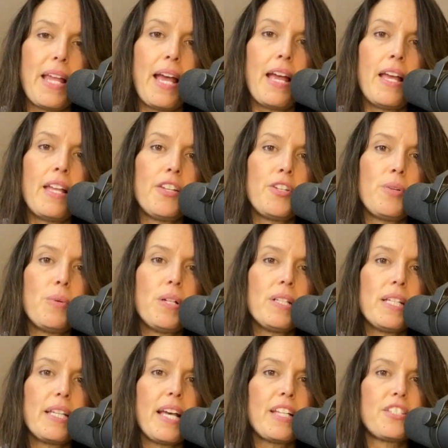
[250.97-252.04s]
and you
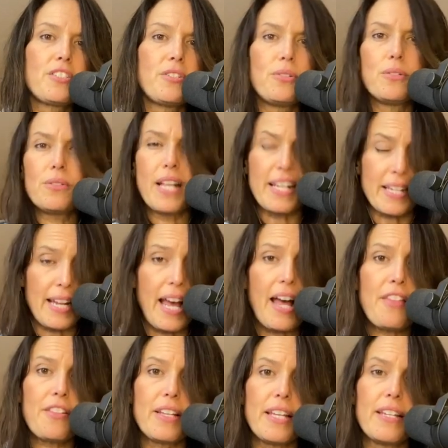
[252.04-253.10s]
really get to, like an
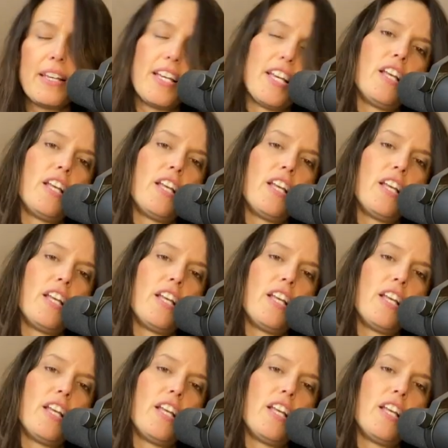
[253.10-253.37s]
athlete,